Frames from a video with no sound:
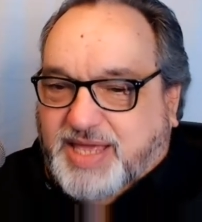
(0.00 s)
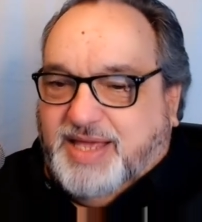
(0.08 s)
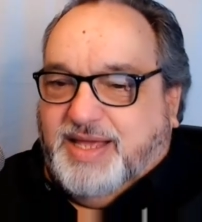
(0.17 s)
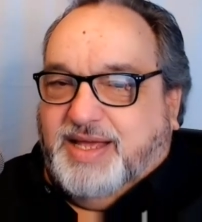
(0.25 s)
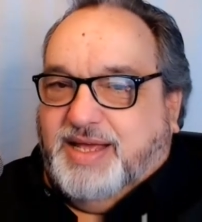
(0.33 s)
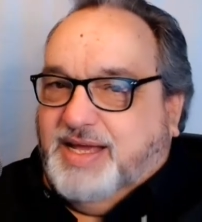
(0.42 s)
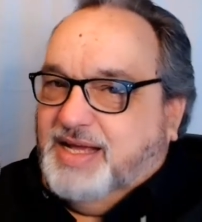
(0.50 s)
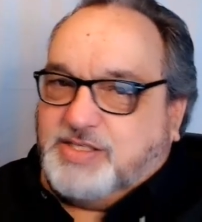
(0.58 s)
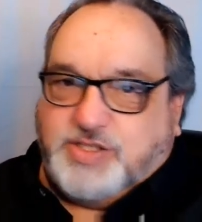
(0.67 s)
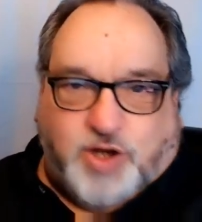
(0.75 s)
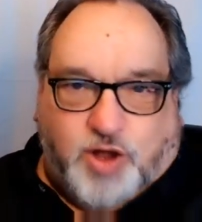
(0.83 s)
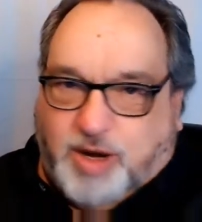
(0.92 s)
it's
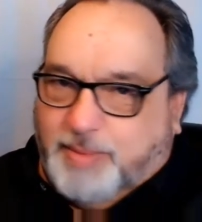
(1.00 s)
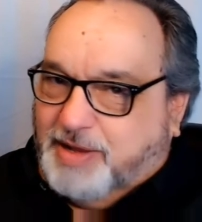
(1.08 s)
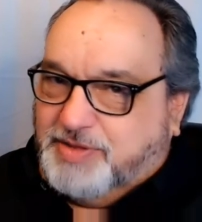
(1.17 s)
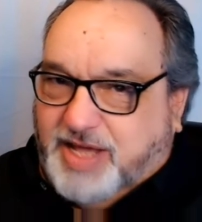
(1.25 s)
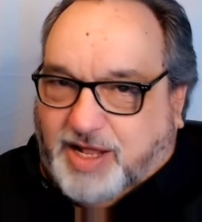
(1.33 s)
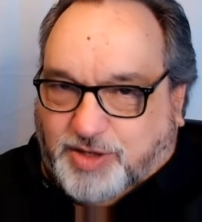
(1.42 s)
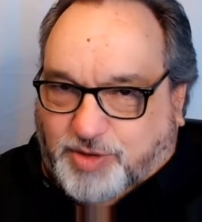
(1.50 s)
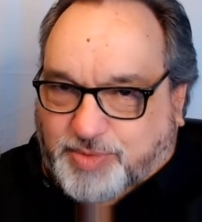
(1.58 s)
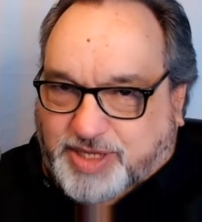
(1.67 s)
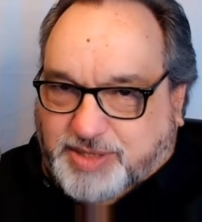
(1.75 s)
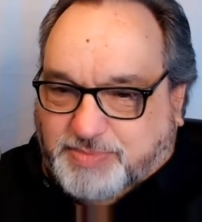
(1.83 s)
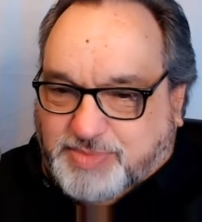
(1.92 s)
all about the
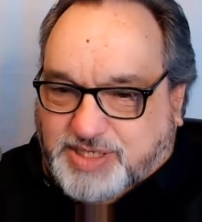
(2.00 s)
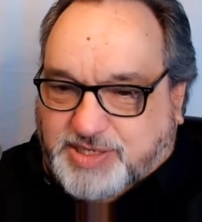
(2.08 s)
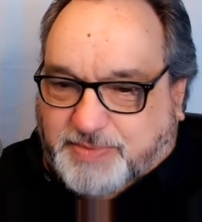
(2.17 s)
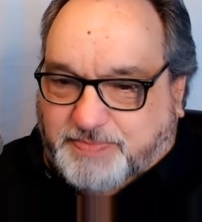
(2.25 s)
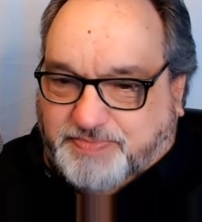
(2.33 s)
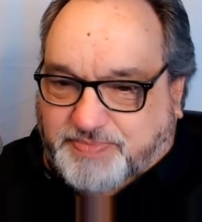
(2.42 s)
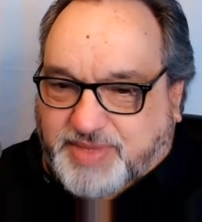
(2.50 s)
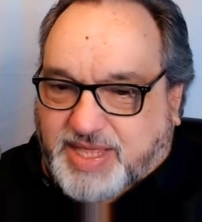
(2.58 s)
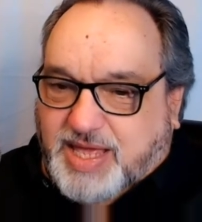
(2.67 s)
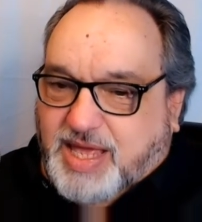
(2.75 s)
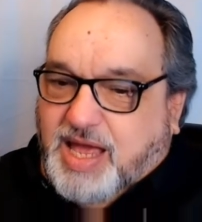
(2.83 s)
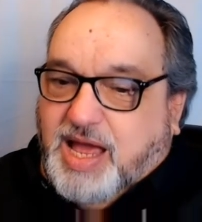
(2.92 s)
algorithms.
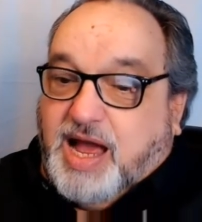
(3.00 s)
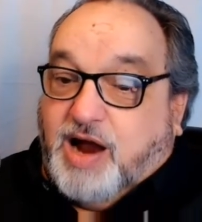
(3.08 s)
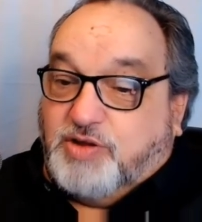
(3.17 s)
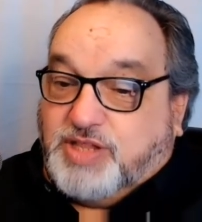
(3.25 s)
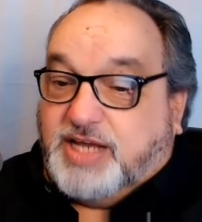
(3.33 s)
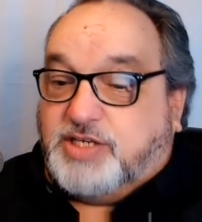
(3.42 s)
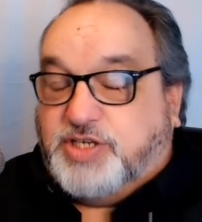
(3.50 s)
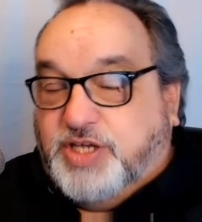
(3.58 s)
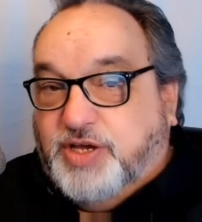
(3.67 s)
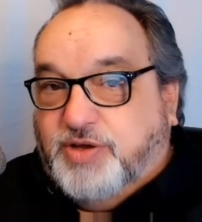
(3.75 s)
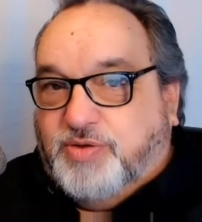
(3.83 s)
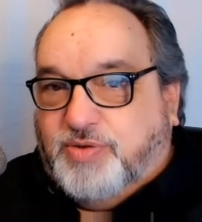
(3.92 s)
Our thanks to
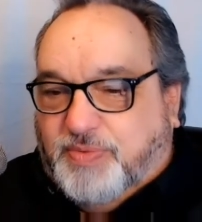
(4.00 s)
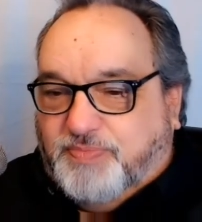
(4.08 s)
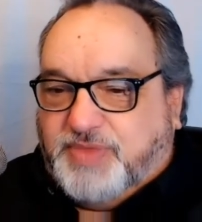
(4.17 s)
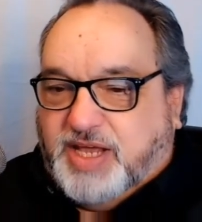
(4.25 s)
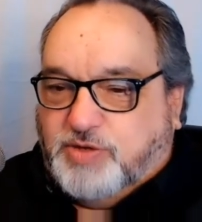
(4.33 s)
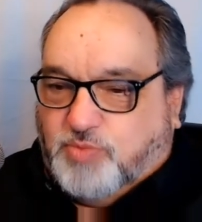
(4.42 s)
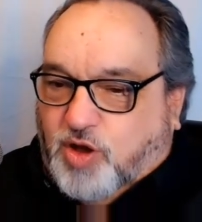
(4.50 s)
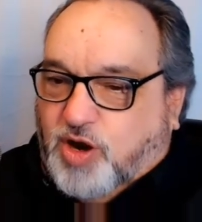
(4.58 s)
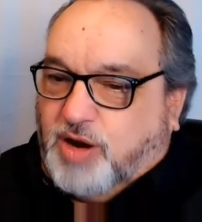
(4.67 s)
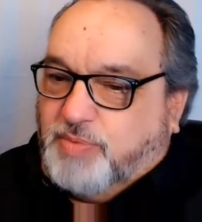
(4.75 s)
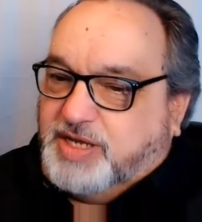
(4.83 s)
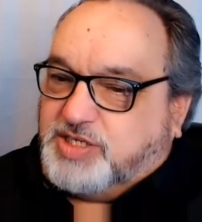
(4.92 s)
you and to all our
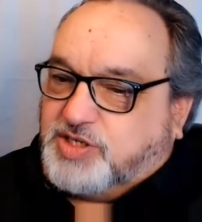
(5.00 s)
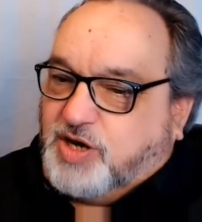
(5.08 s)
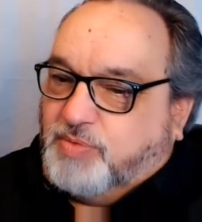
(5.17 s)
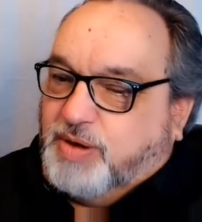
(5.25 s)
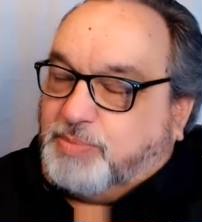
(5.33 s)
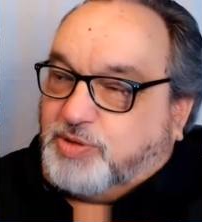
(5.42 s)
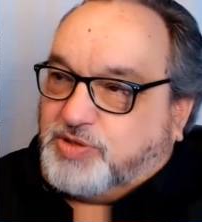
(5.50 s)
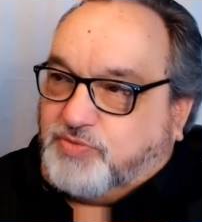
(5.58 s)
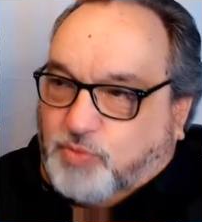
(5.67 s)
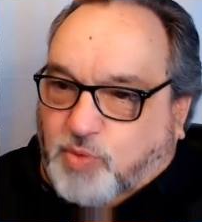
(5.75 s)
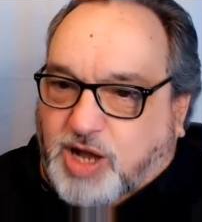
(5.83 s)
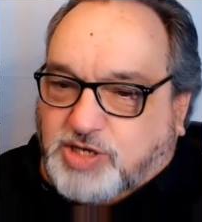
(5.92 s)
Red Star Rebels for
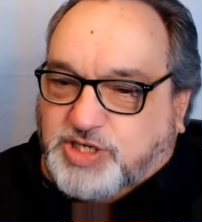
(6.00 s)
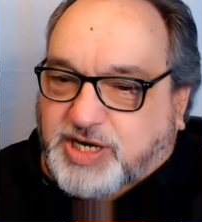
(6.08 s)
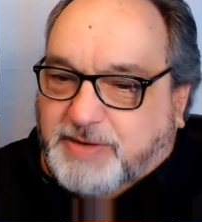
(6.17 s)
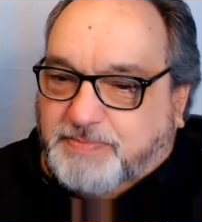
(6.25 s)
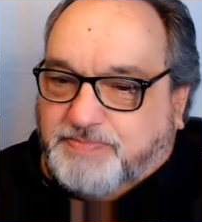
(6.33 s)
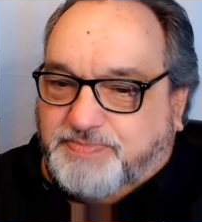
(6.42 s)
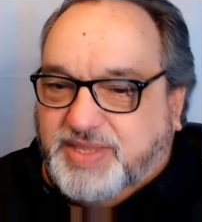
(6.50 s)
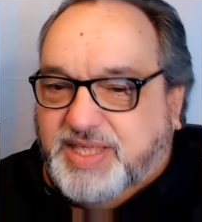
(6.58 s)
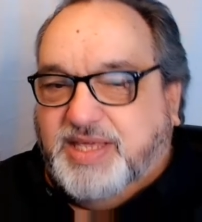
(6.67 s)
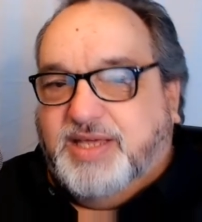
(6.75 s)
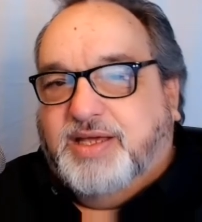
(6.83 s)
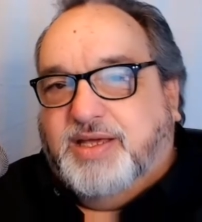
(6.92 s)
watching.
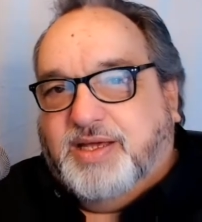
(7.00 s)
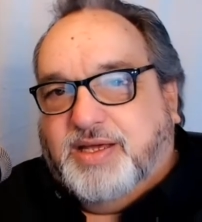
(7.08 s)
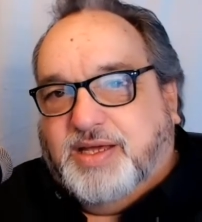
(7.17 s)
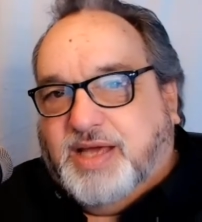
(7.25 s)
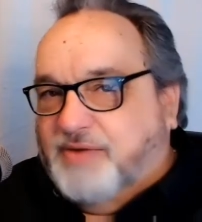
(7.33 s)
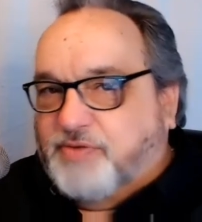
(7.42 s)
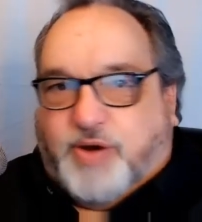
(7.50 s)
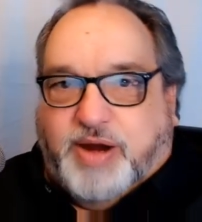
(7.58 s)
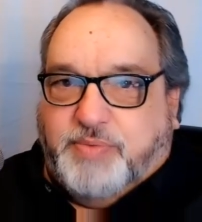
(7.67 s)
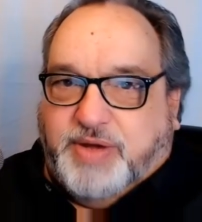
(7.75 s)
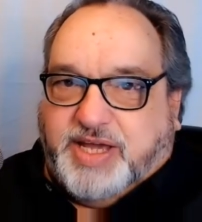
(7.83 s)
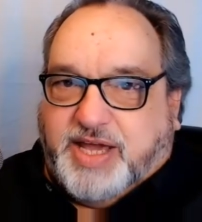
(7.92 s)
Have a great
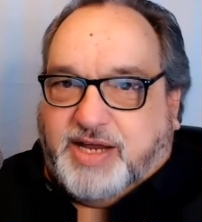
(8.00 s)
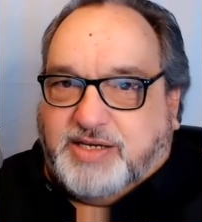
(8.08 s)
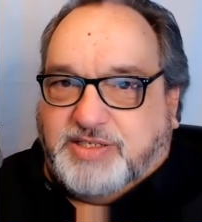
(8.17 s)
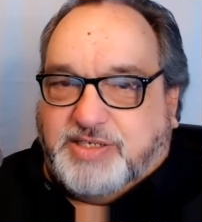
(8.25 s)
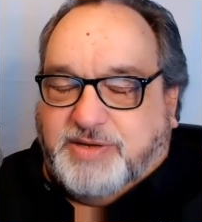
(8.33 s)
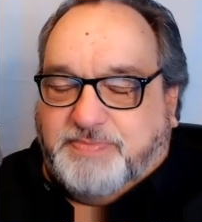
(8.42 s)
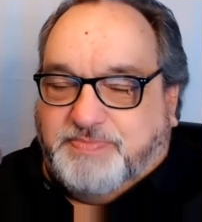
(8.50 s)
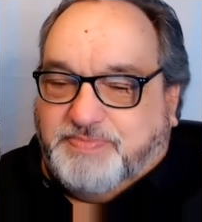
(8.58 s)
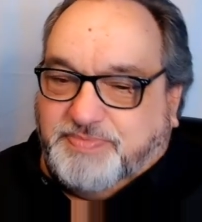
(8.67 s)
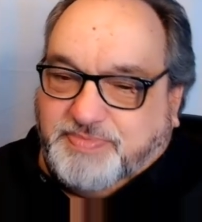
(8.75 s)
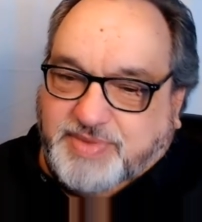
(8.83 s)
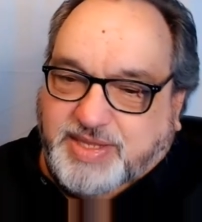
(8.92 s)
weekend.
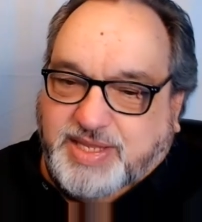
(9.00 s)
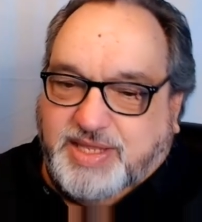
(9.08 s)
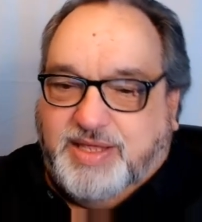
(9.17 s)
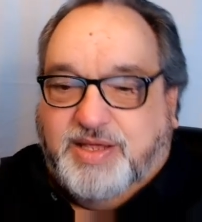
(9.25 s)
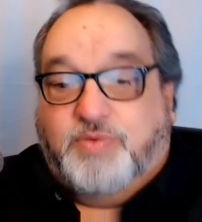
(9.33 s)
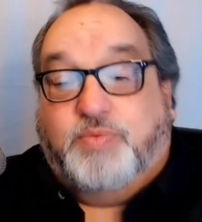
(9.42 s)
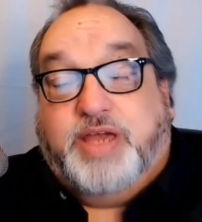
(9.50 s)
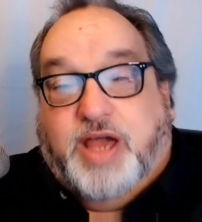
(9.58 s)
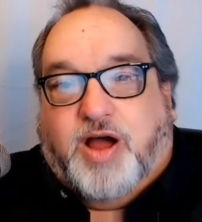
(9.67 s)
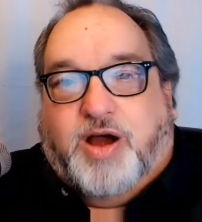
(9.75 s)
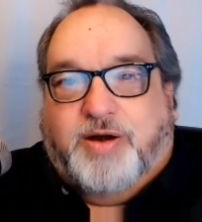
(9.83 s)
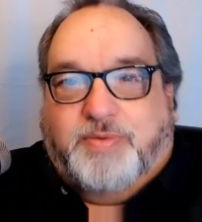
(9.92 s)
We
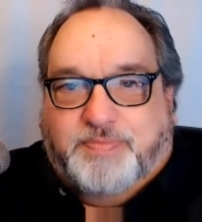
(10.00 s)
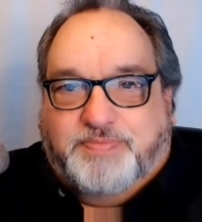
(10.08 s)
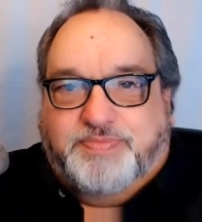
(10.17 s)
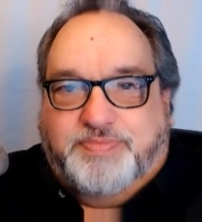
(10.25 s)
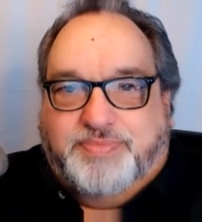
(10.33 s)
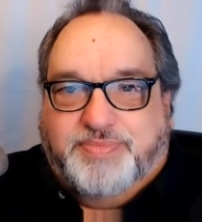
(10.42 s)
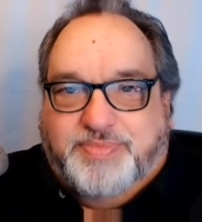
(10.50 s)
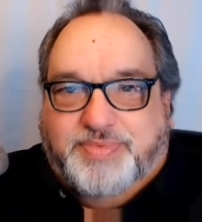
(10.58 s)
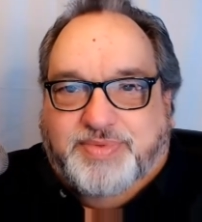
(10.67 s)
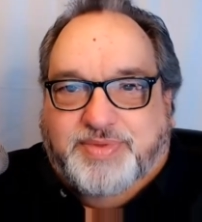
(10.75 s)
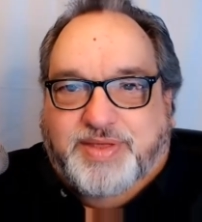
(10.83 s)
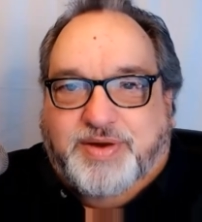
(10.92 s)
are
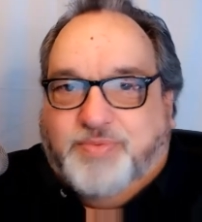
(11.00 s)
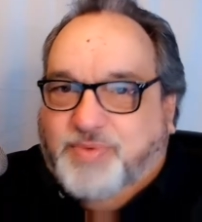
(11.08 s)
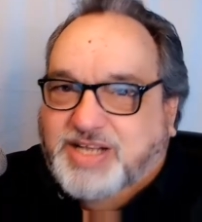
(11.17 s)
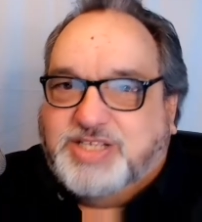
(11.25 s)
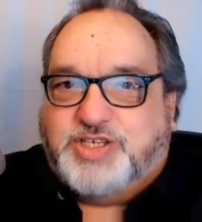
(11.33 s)
Red Star